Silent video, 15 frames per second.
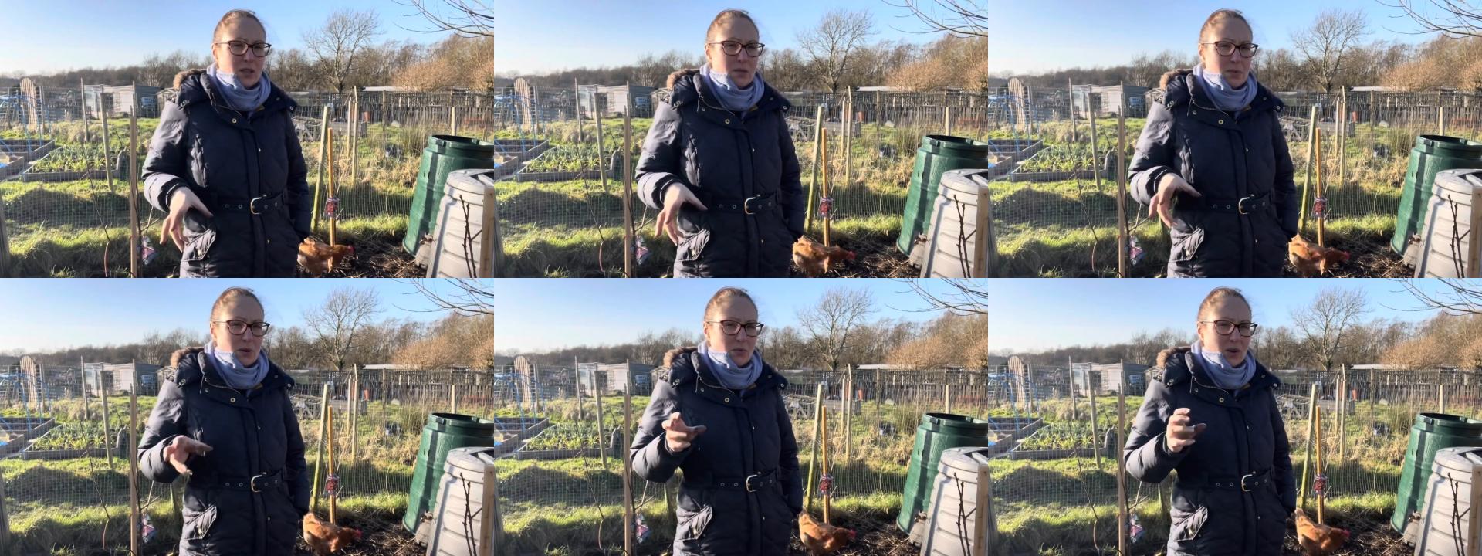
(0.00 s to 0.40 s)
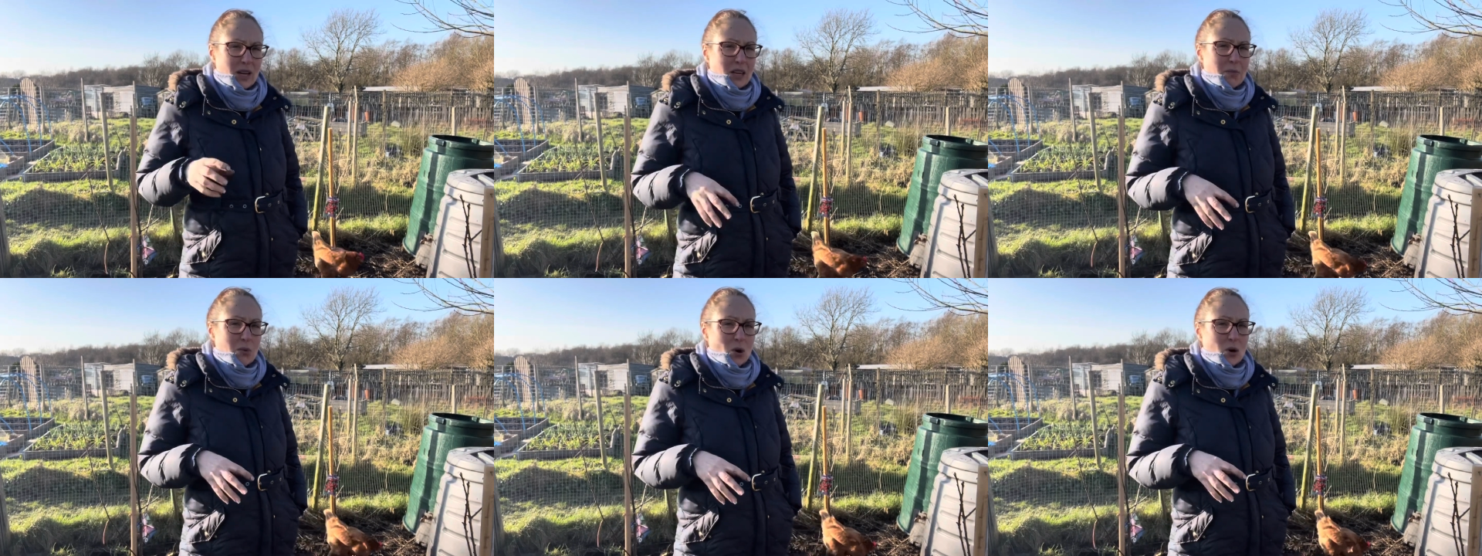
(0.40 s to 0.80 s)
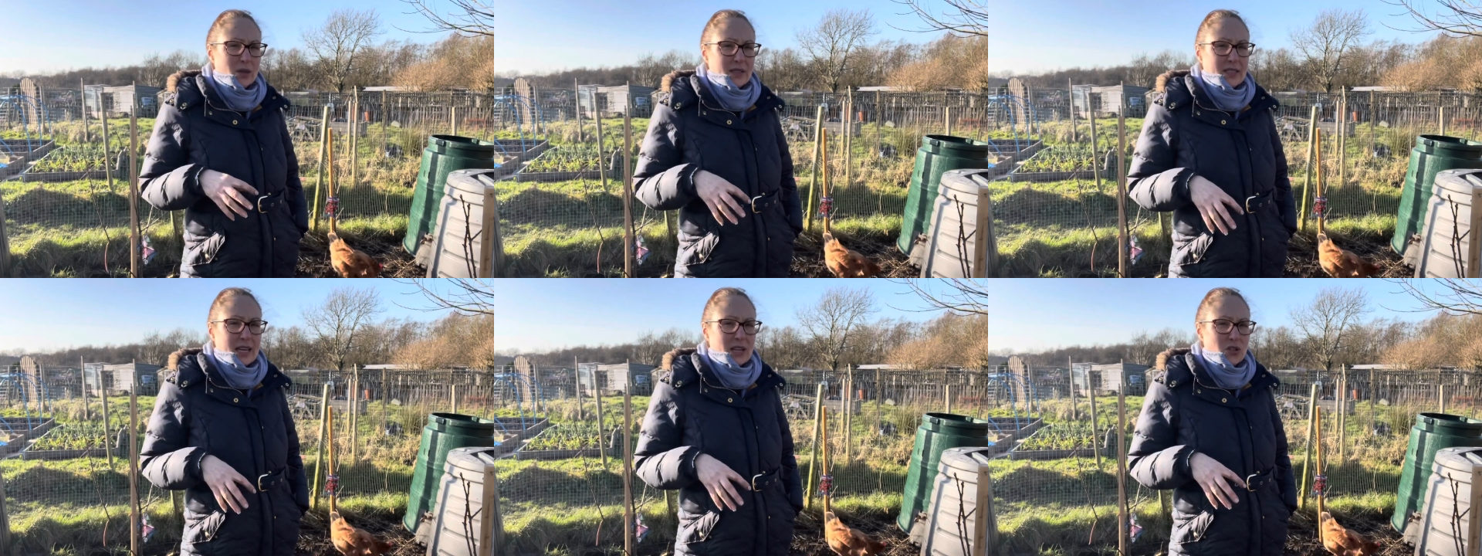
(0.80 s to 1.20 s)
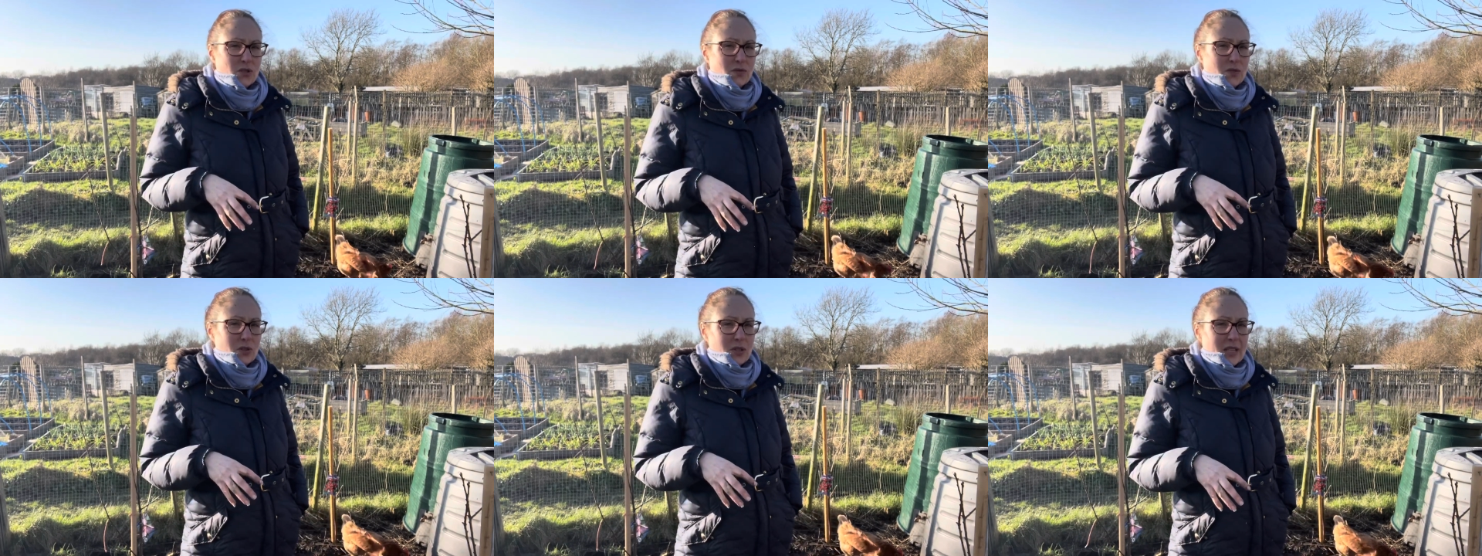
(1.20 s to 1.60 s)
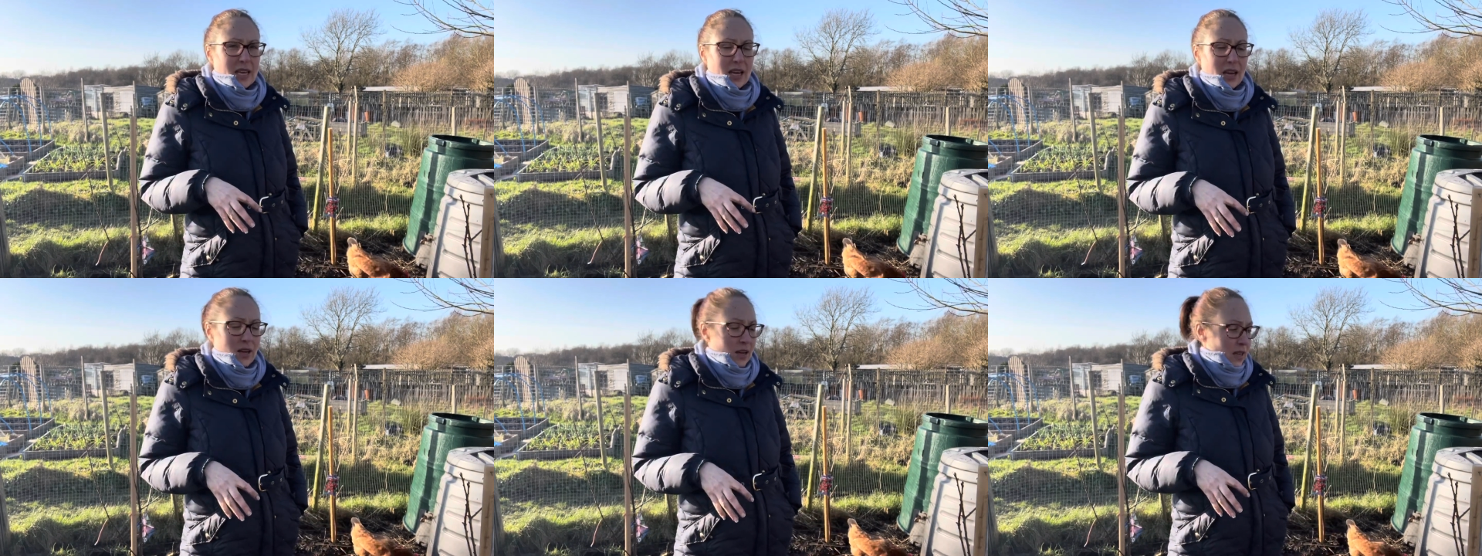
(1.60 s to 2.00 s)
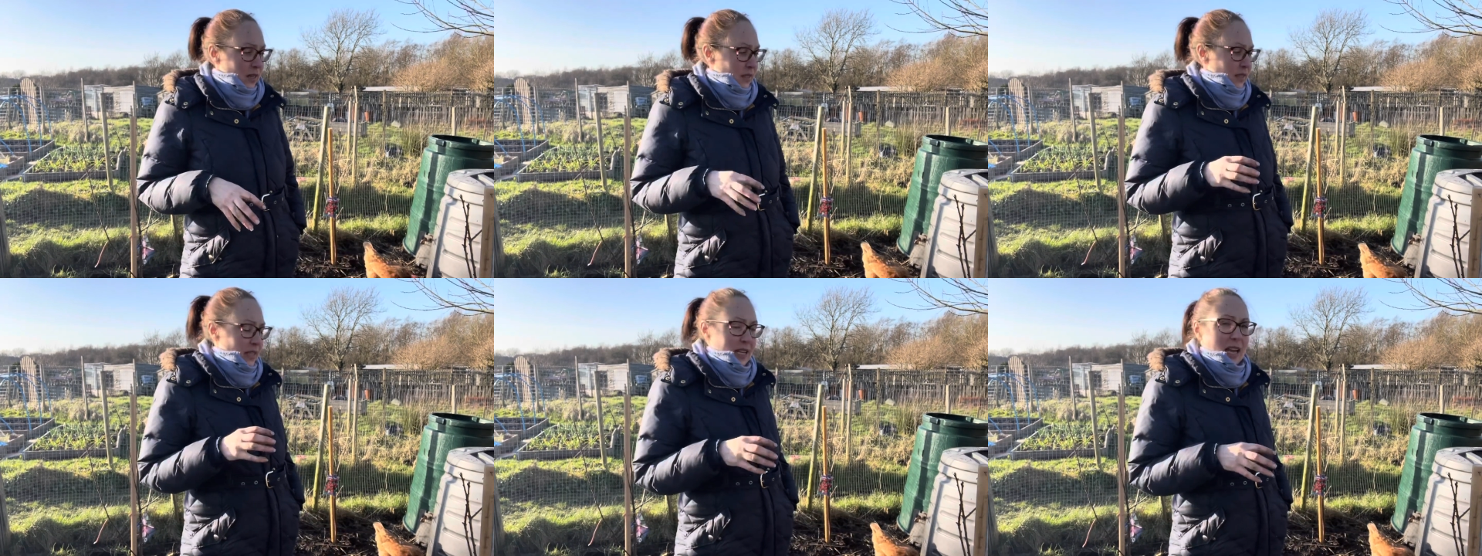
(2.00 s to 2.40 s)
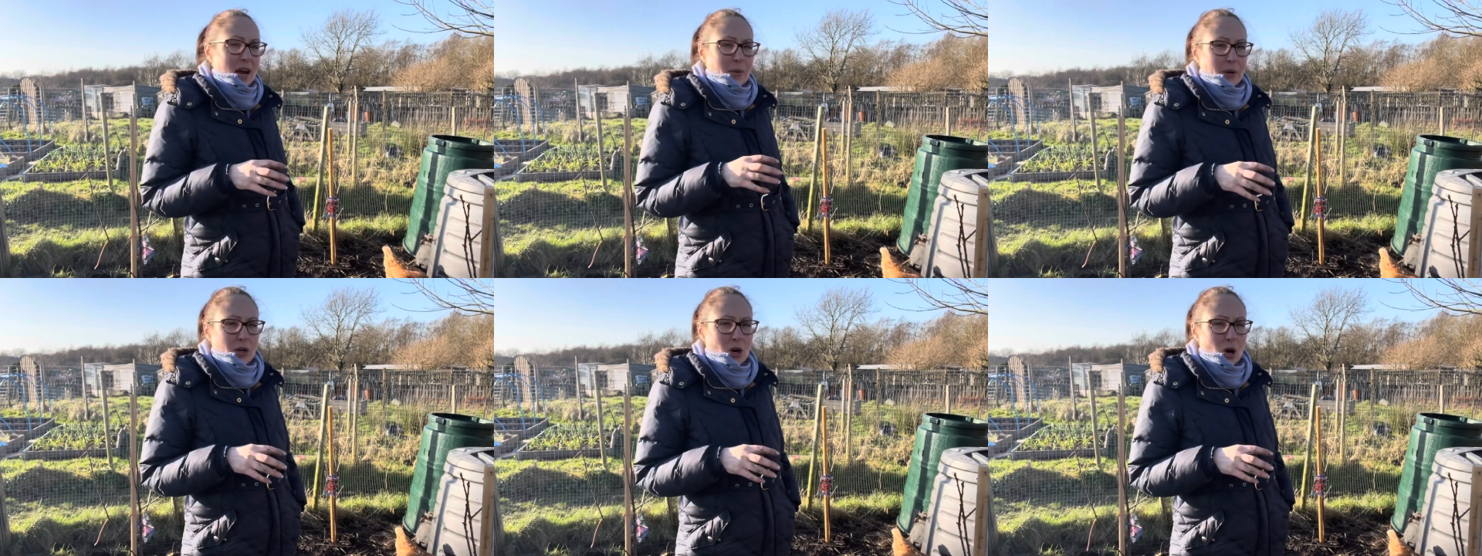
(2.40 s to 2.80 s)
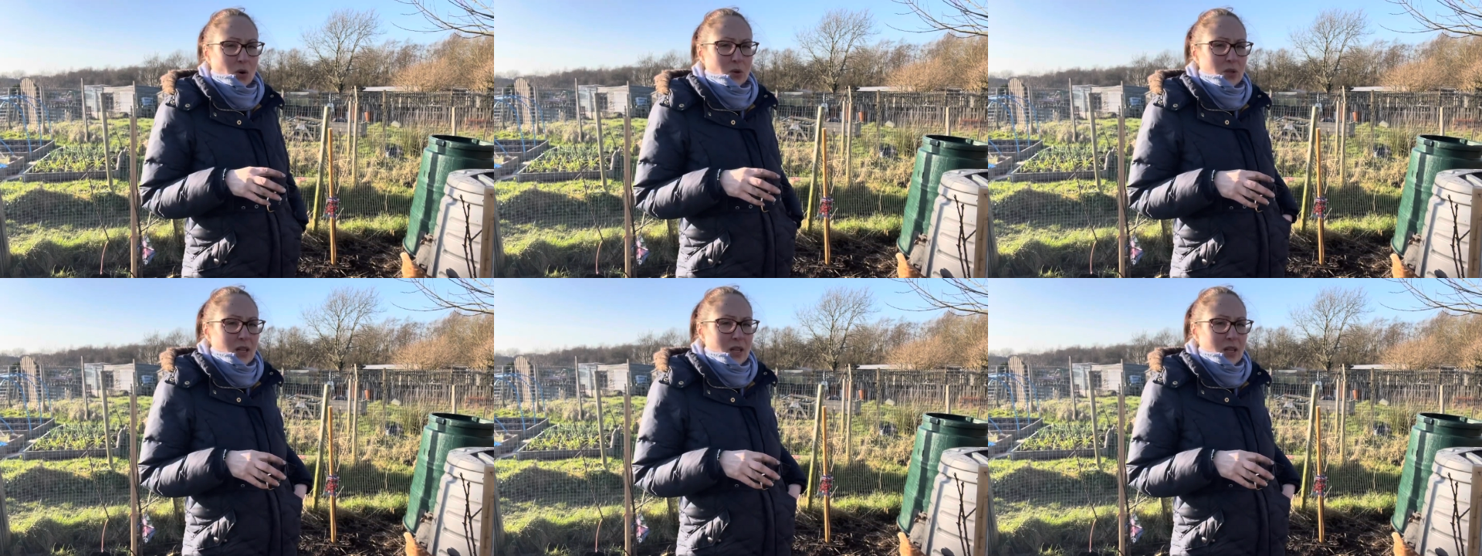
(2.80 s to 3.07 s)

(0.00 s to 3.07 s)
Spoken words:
This will be a really important section for us here, see how it goes.